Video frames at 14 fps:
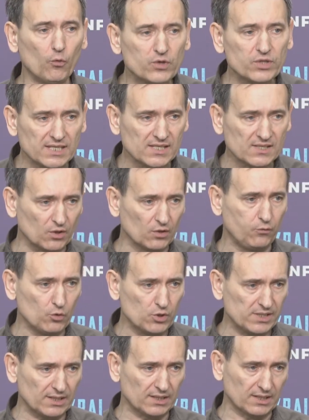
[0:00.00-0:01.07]

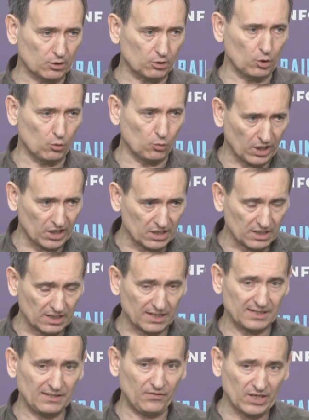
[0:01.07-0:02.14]
ICC to fulfill
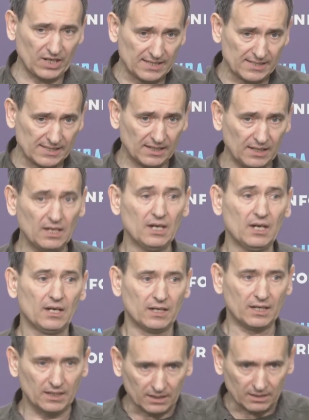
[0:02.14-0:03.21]
their functions in
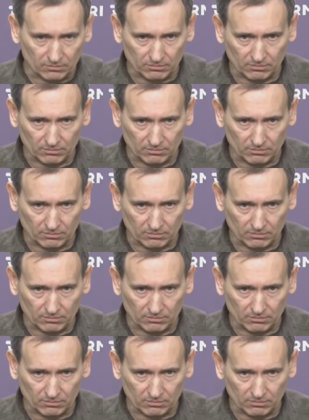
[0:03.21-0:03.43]
Ukraine.